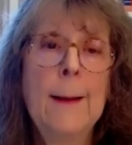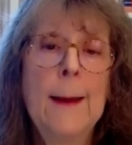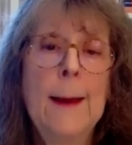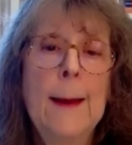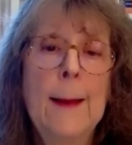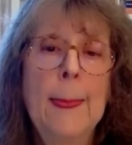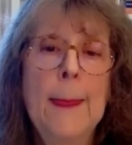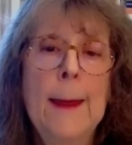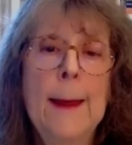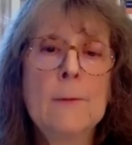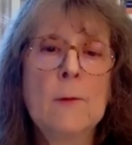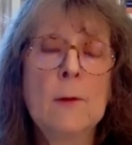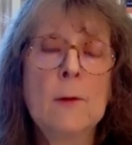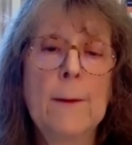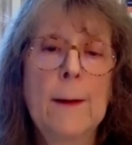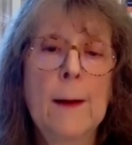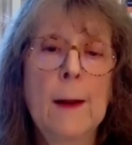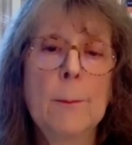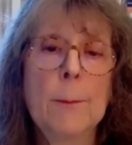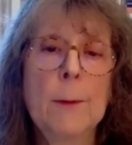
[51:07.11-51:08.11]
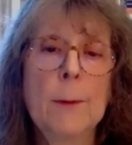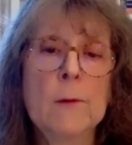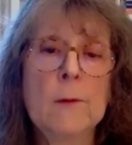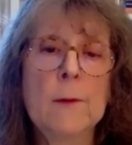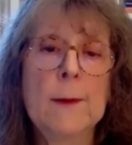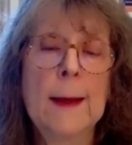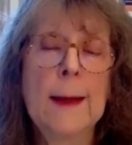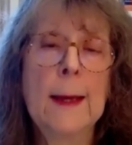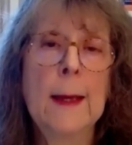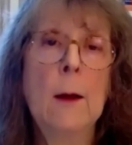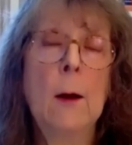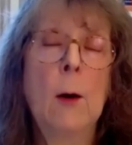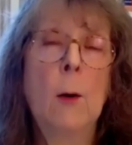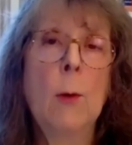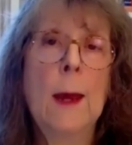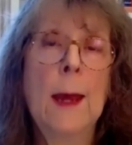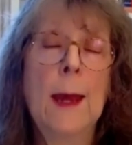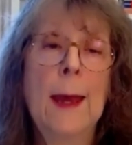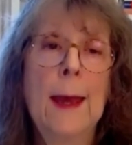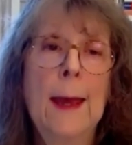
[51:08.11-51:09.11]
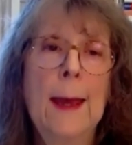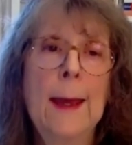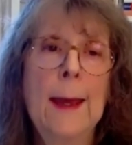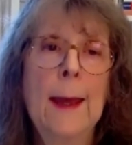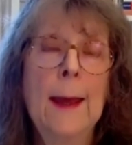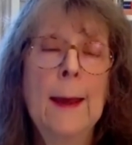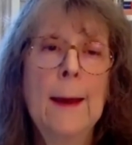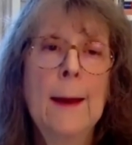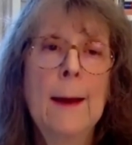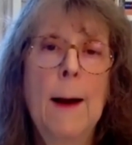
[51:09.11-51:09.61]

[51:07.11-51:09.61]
and that developer is thinking, okay,